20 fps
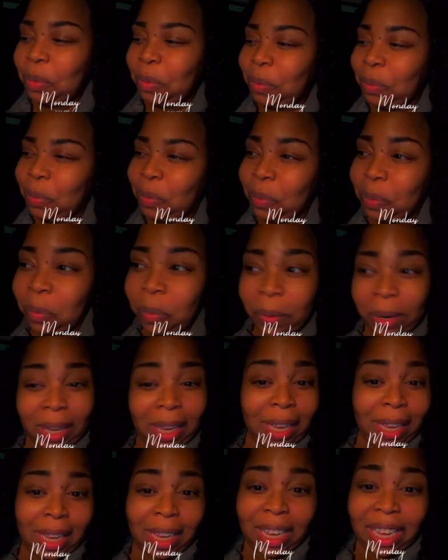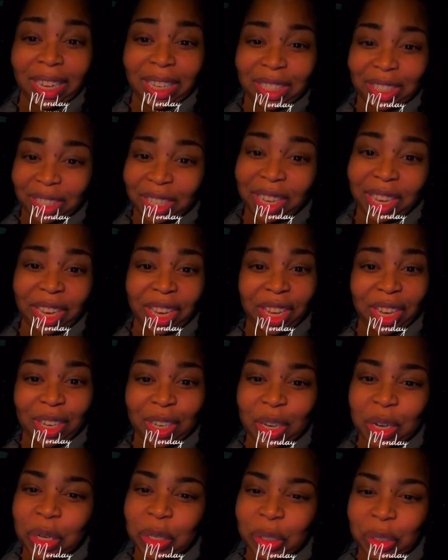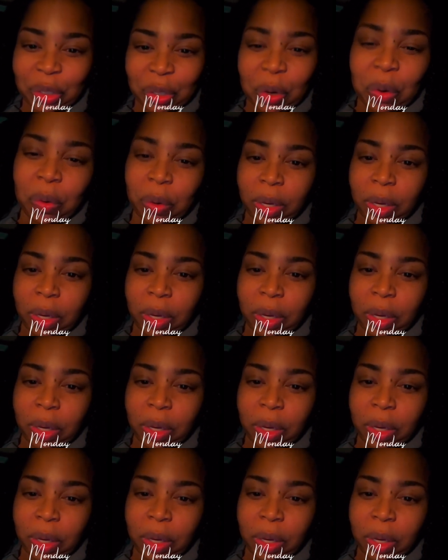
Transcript: We did so